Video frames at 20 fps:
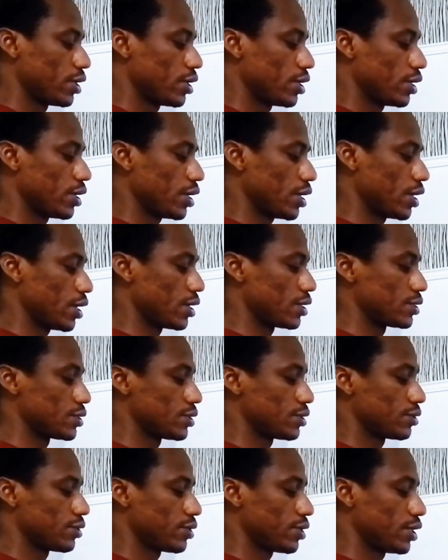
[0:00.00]
is
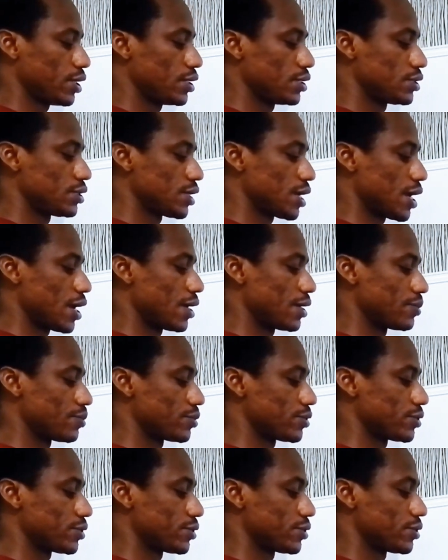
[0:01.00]
3
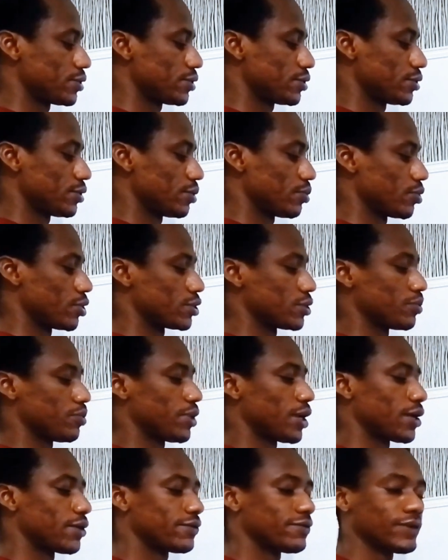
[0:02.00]
times the
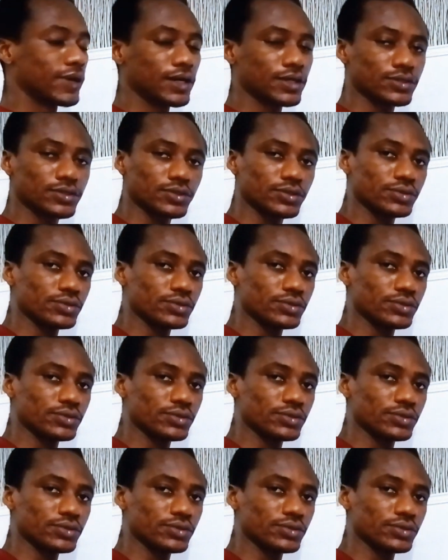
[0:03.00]
multiplying factor